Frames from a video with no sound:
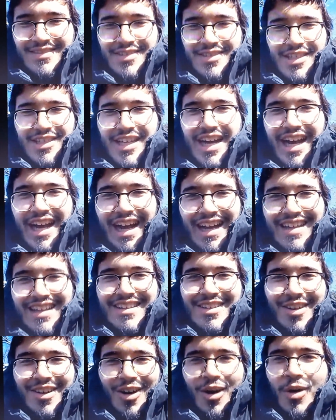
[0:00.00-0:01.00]
Yeah, I
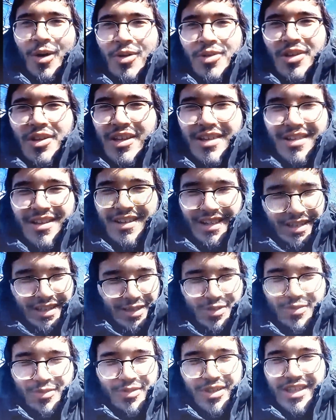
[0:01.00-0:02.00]
know.
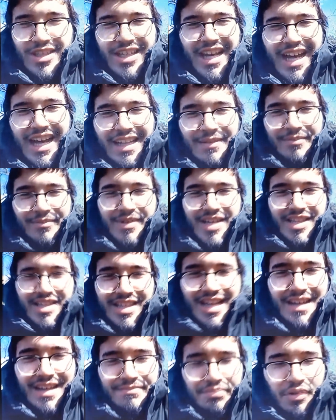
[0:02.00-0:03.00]
you really had to make
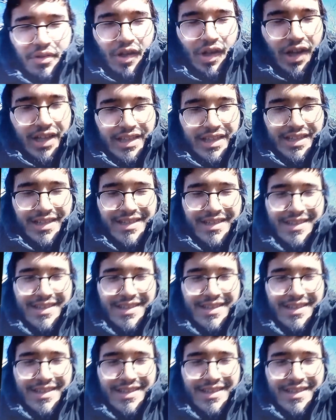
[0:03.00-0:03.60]
that pun.